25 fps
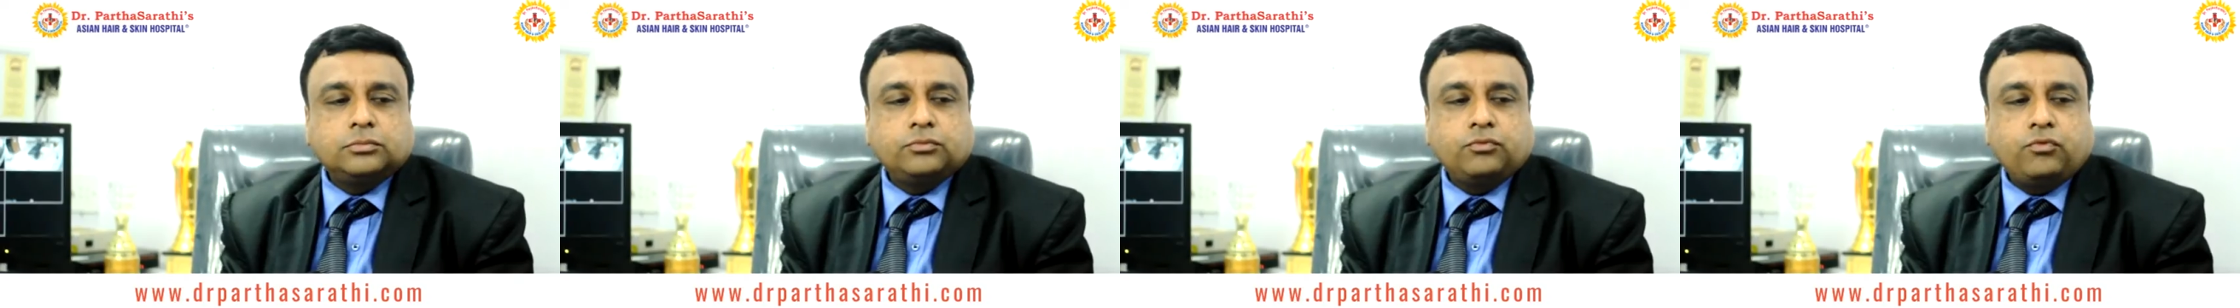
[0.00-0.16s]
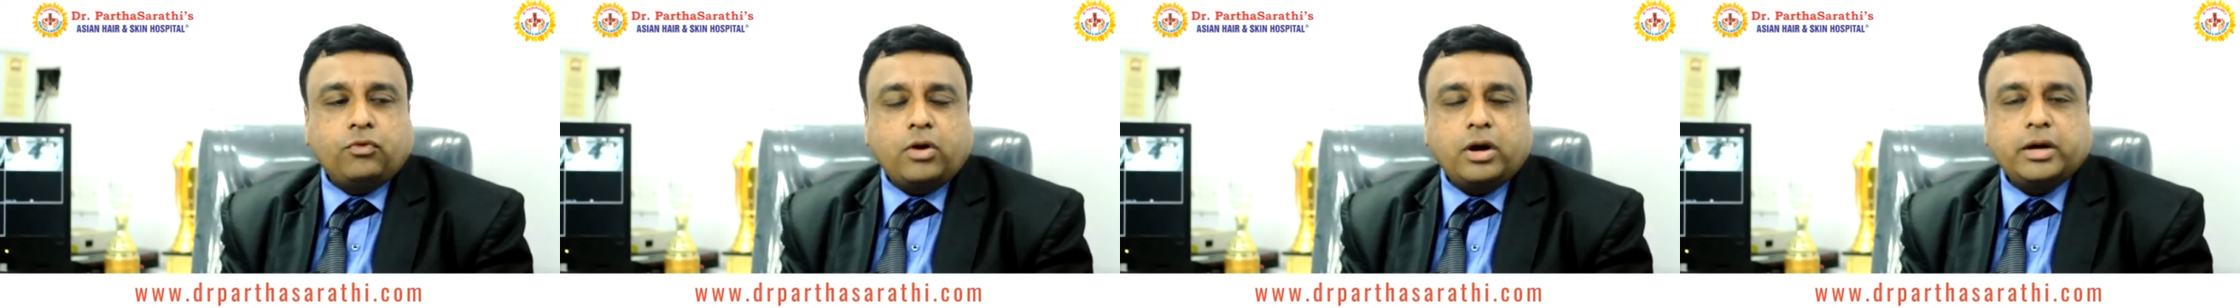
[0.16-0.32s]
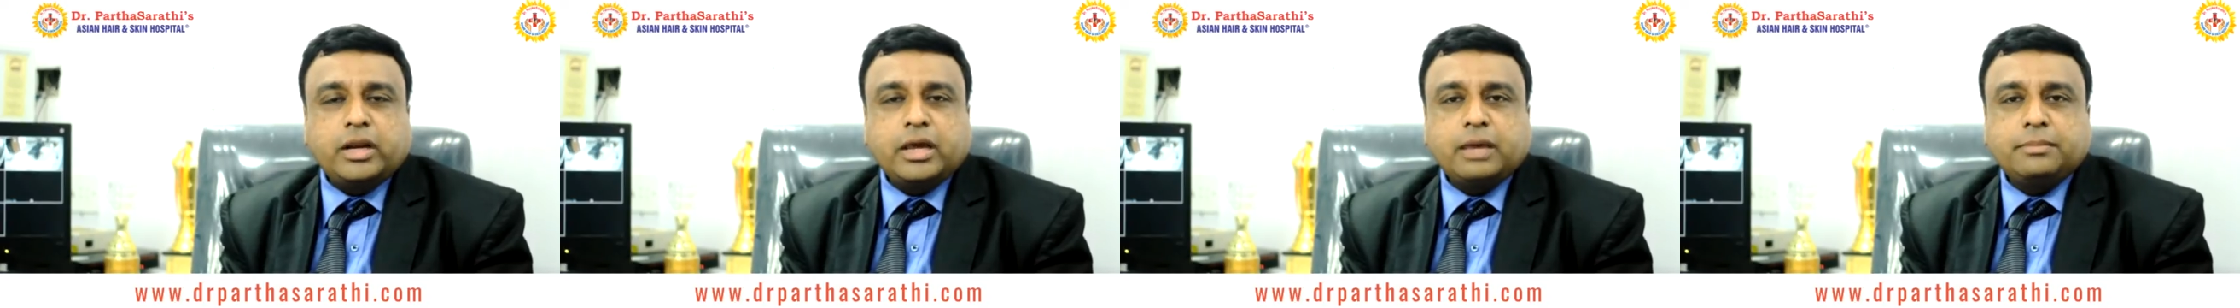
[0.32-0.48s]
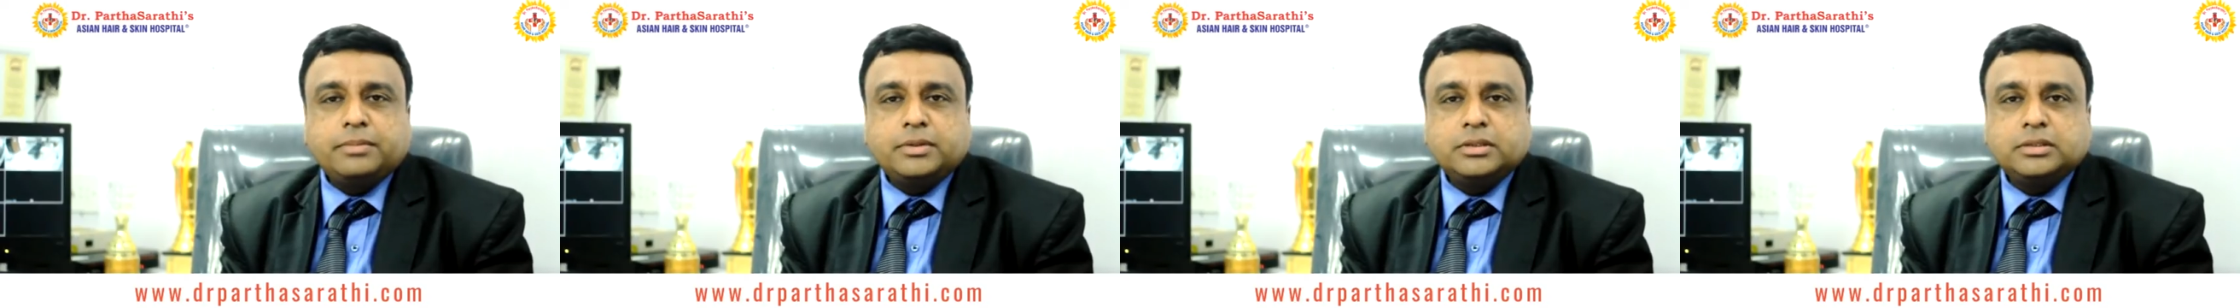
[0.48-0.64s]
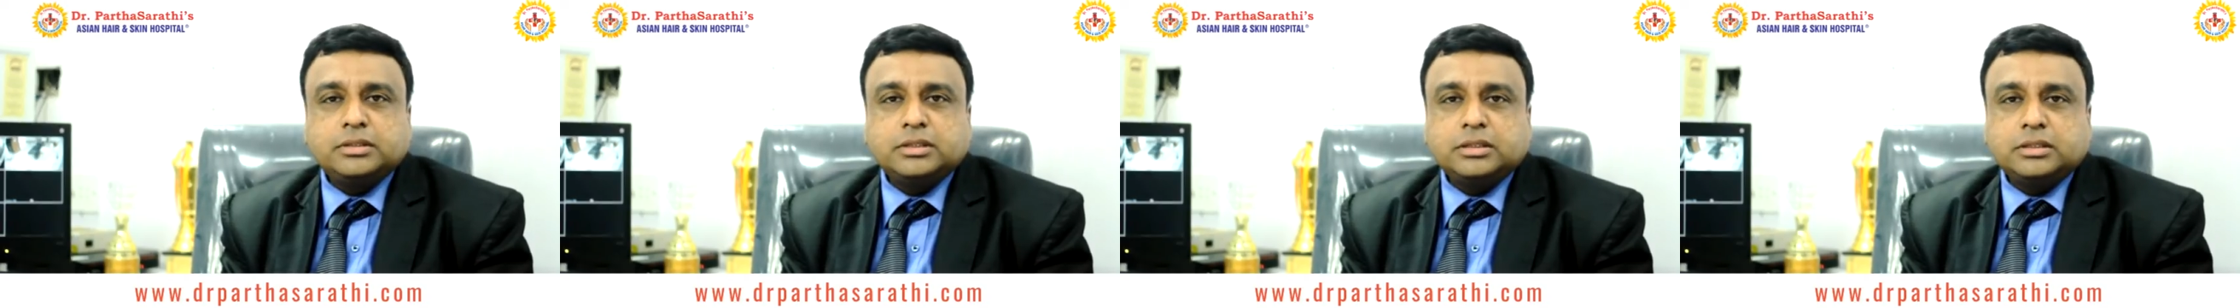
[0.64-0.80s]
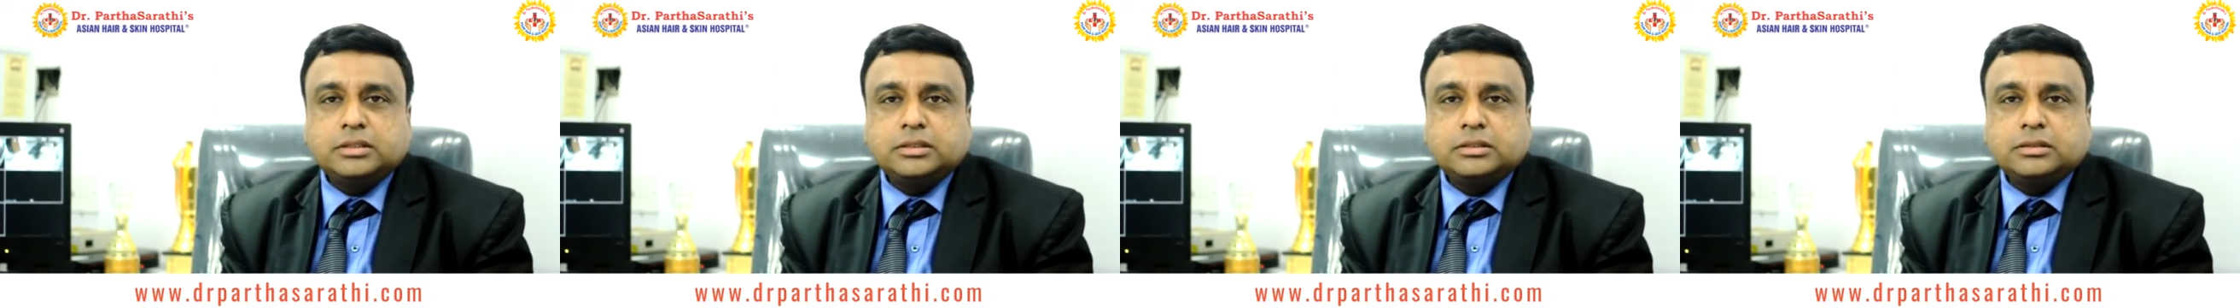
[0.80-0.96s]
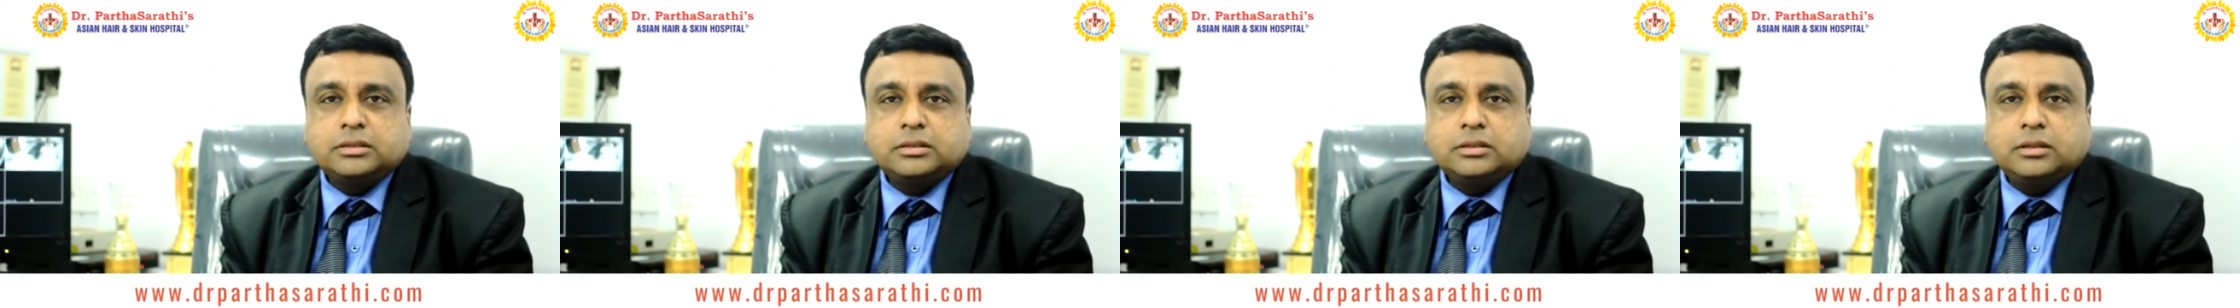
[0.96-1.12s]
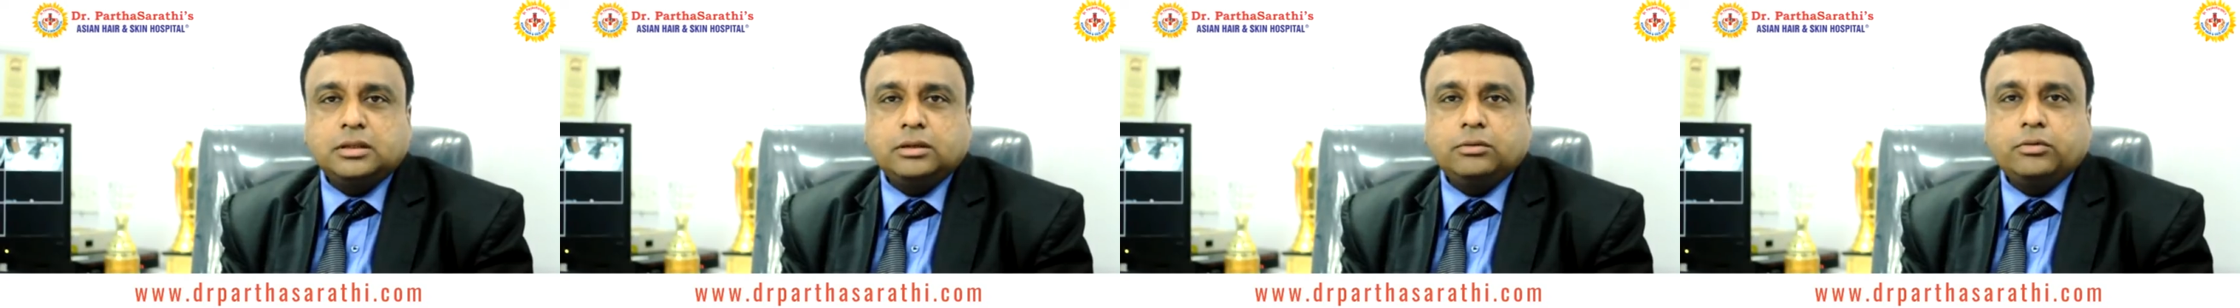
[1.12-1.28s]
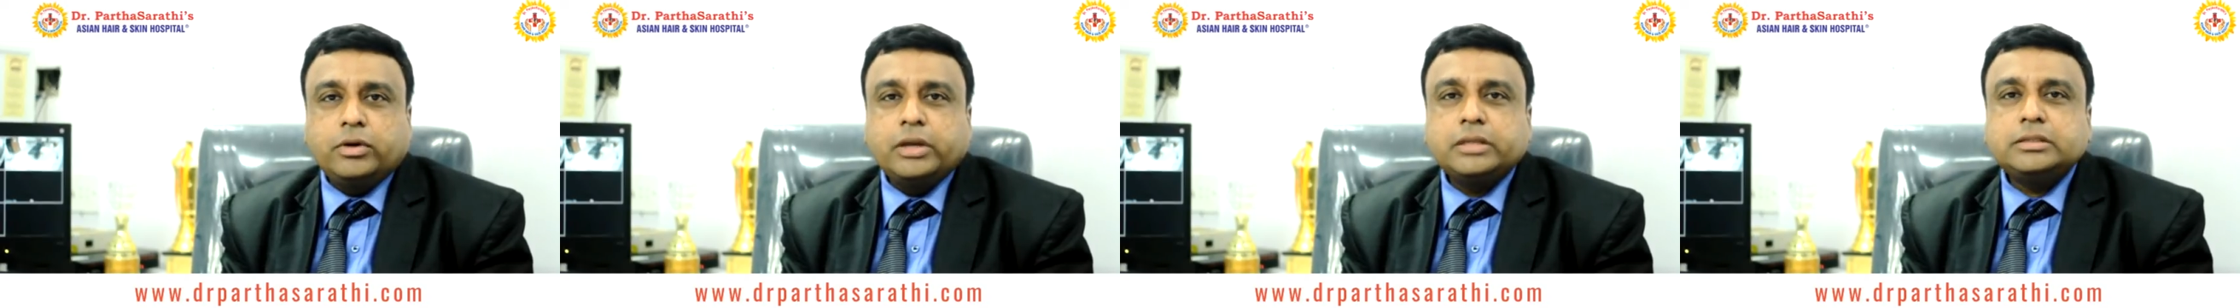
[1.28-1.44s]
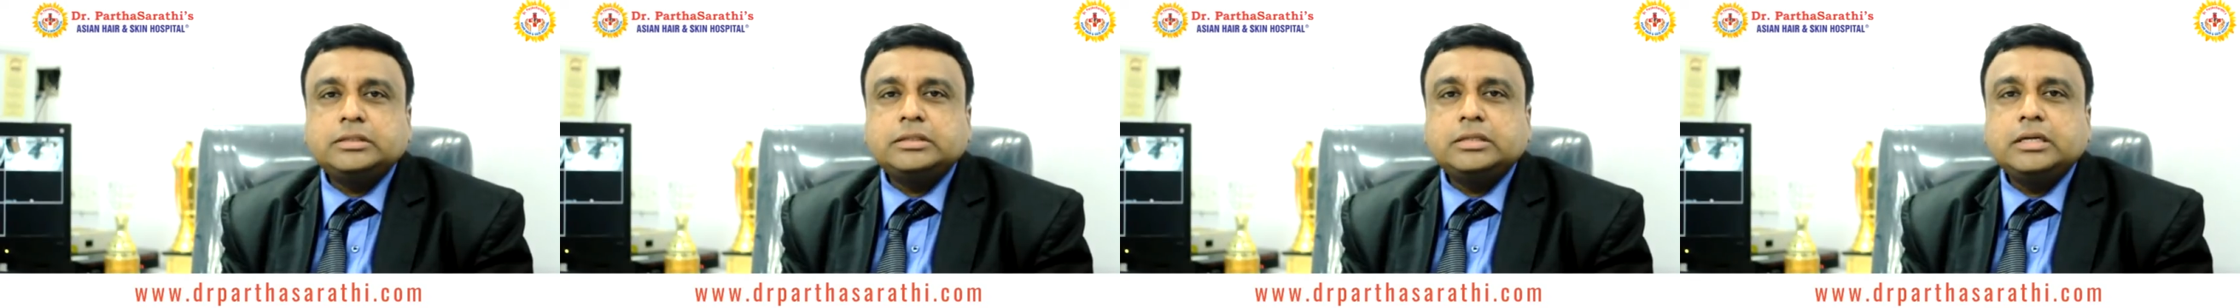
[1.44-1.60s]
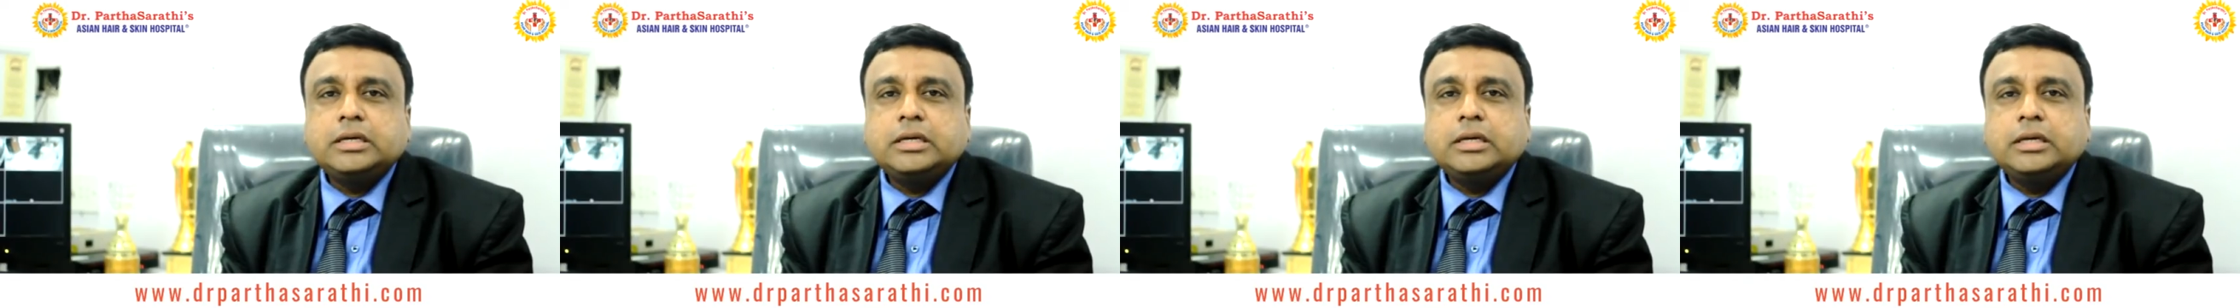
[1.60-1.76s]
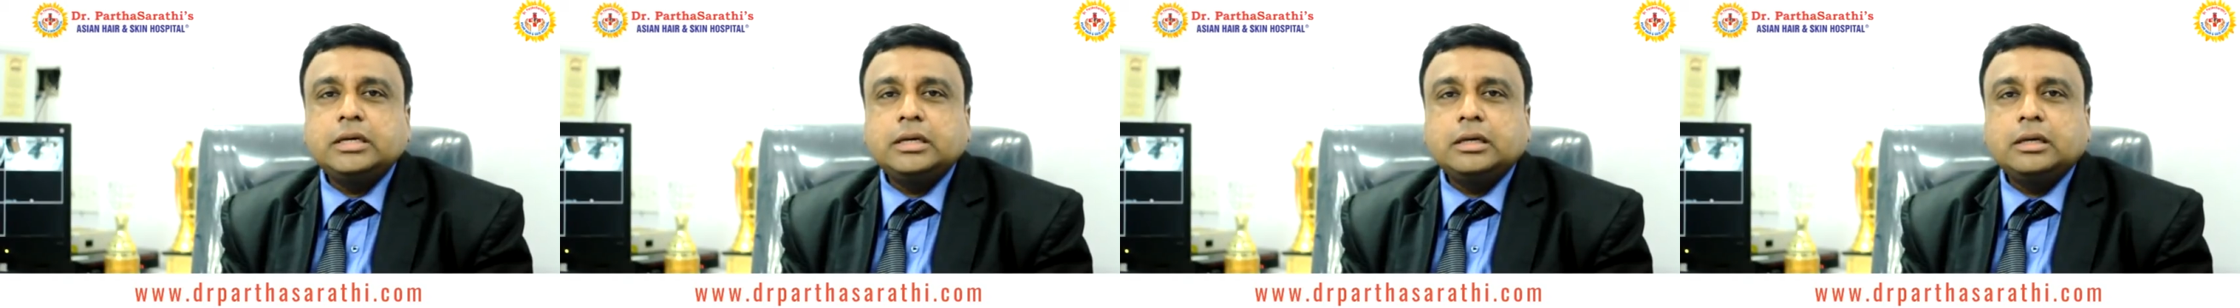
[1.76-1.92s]
what happens is, you can
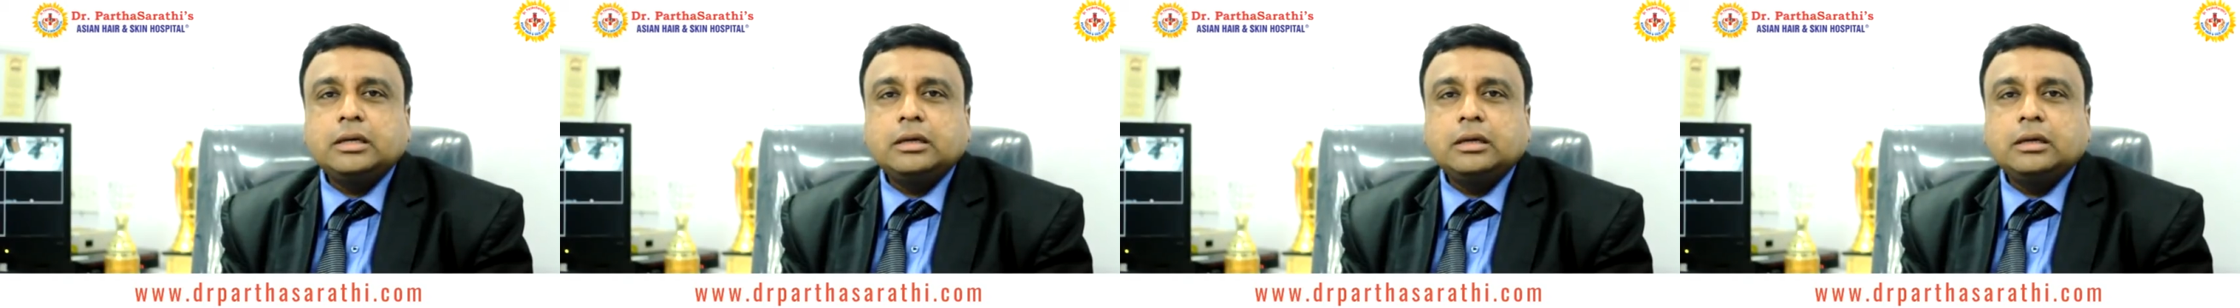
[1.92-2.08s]
say